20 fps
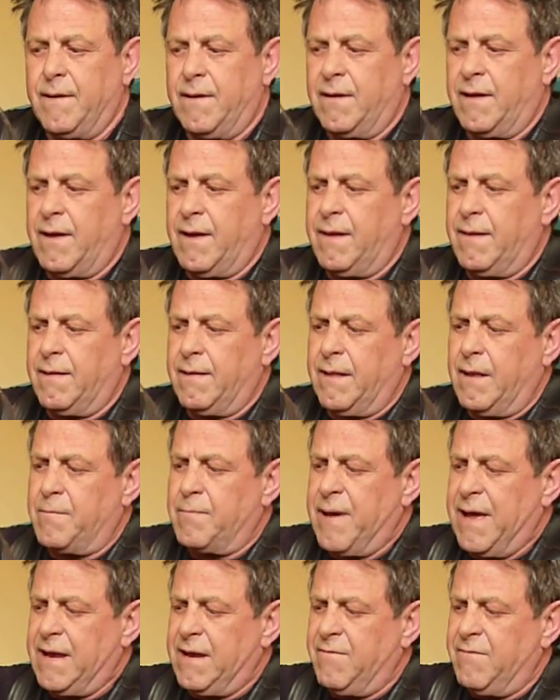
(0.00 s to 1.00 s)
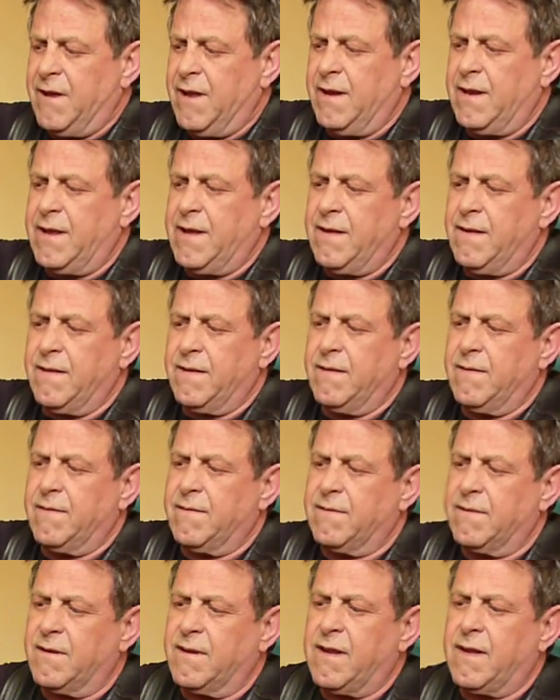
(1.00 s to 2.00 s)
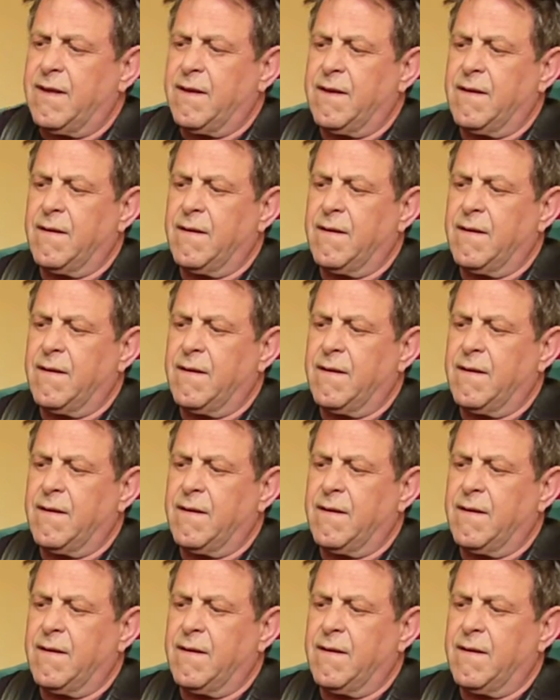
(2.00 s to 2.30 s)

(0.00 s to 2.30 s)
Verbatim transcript: Okay, that padding down there, see that?